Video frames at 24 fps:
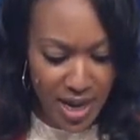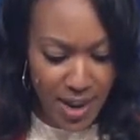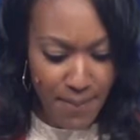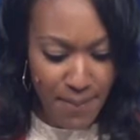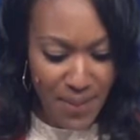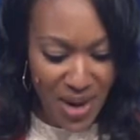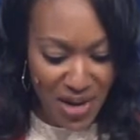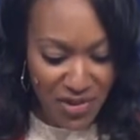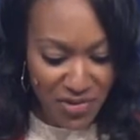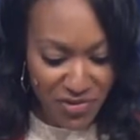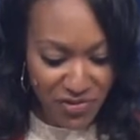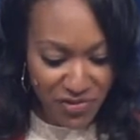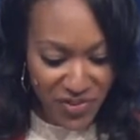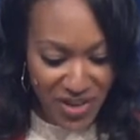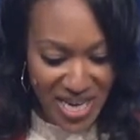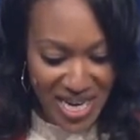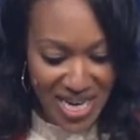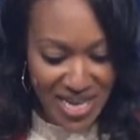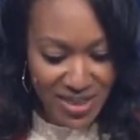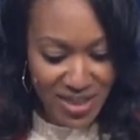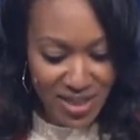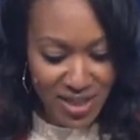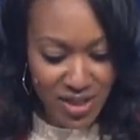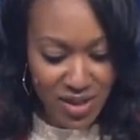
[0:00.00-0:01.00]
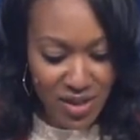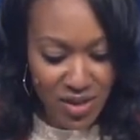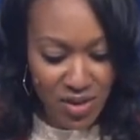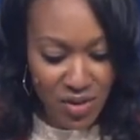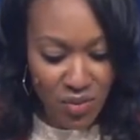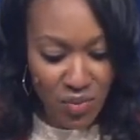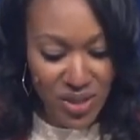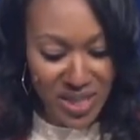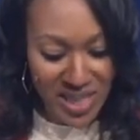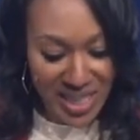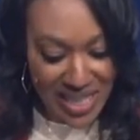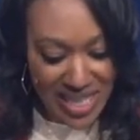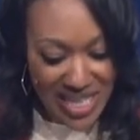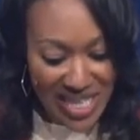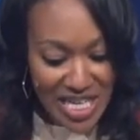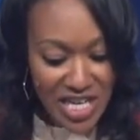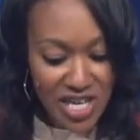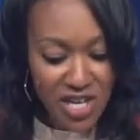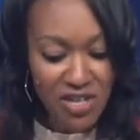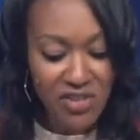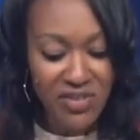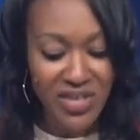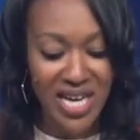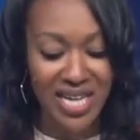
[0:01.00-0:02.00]
By faith, we can
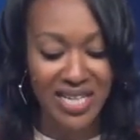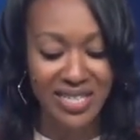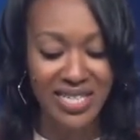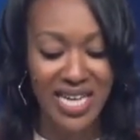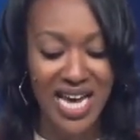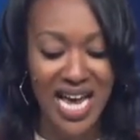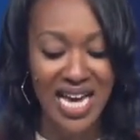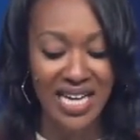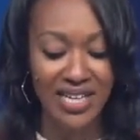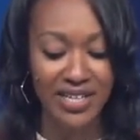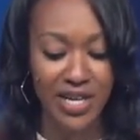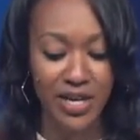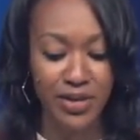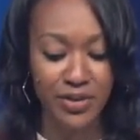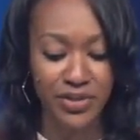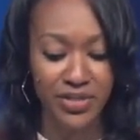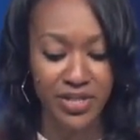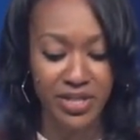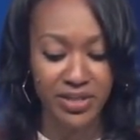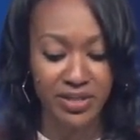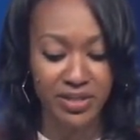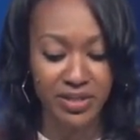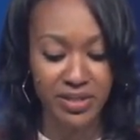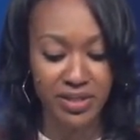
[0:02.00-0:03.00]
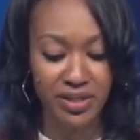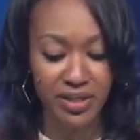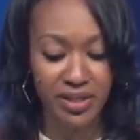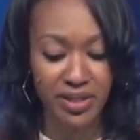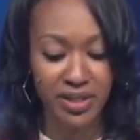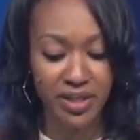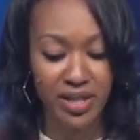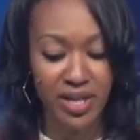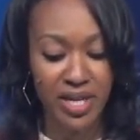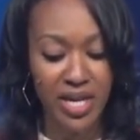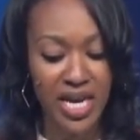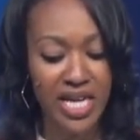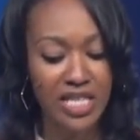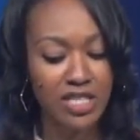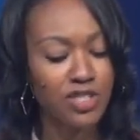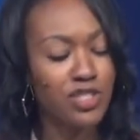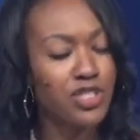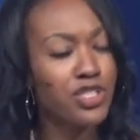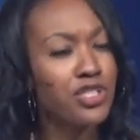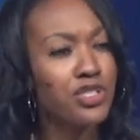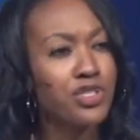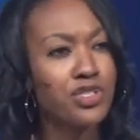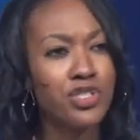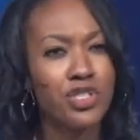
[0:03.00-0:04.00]
hear that diagnosis and
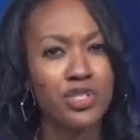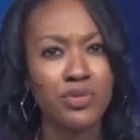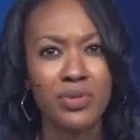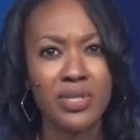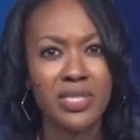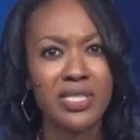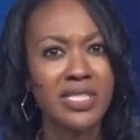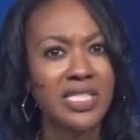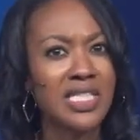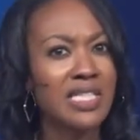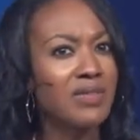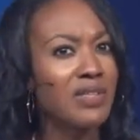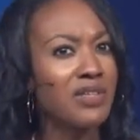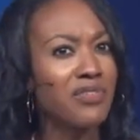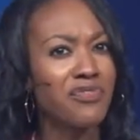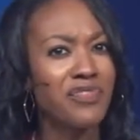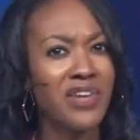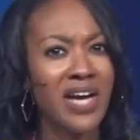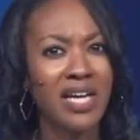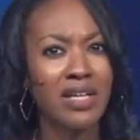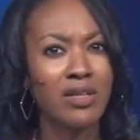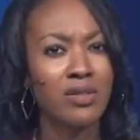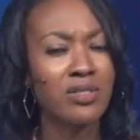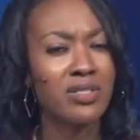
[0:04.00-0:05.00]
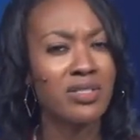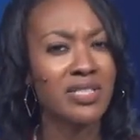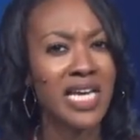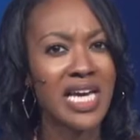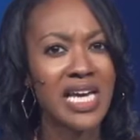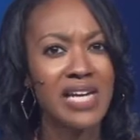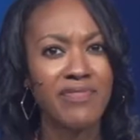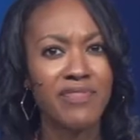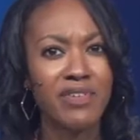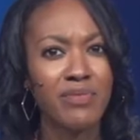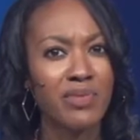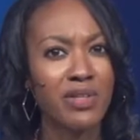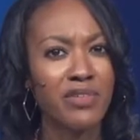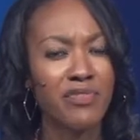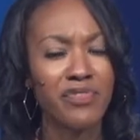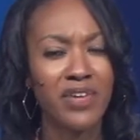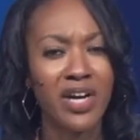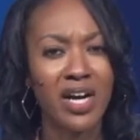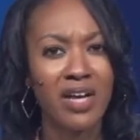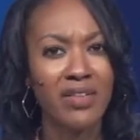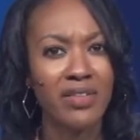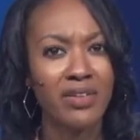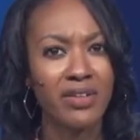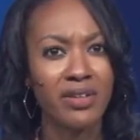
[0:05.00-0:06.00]
choose to receive the final say from the
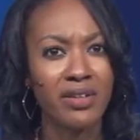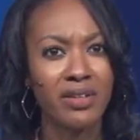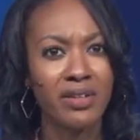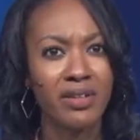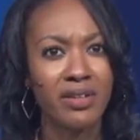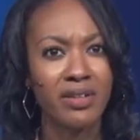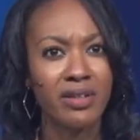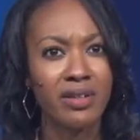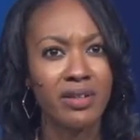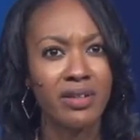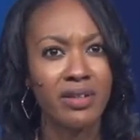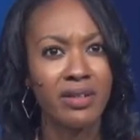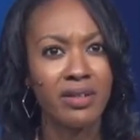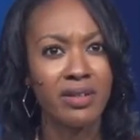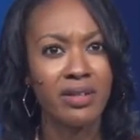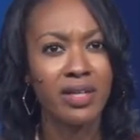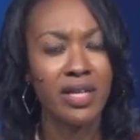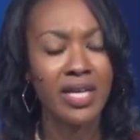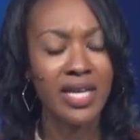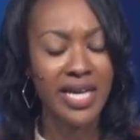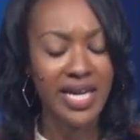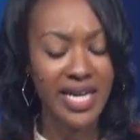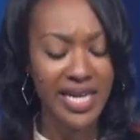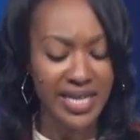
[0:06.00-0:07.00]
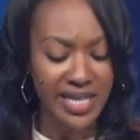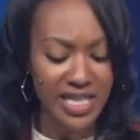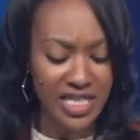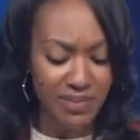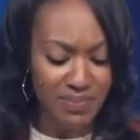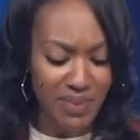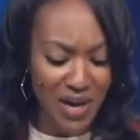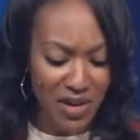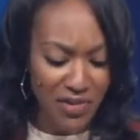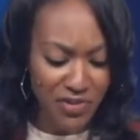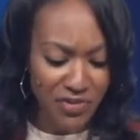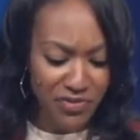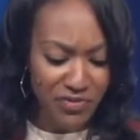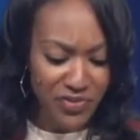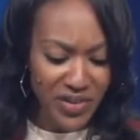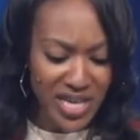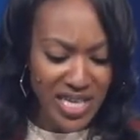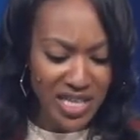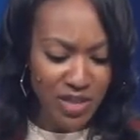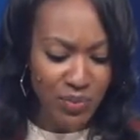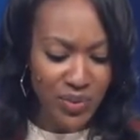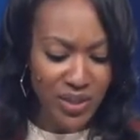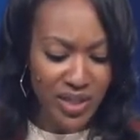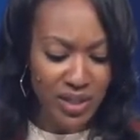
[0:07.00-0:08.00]
Father. It is by
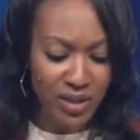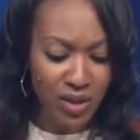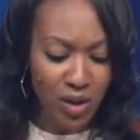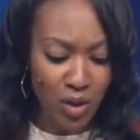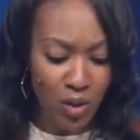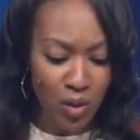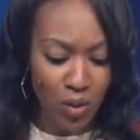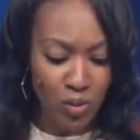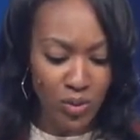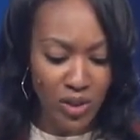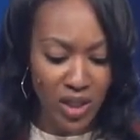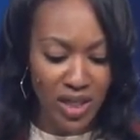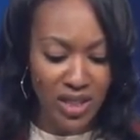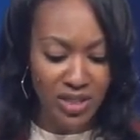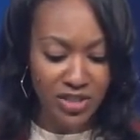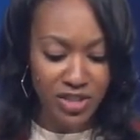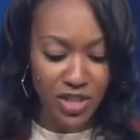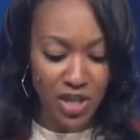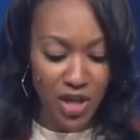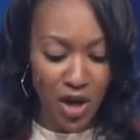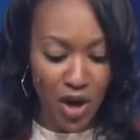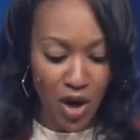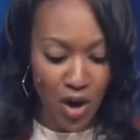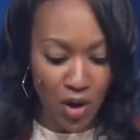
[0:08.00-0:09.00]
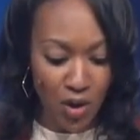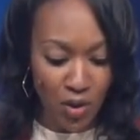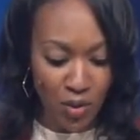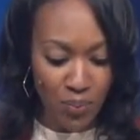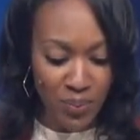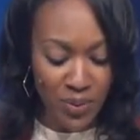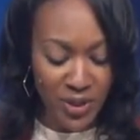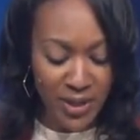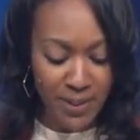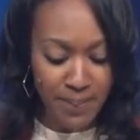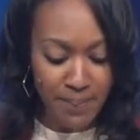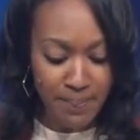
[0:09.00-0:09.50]
faith we can hold on to hope.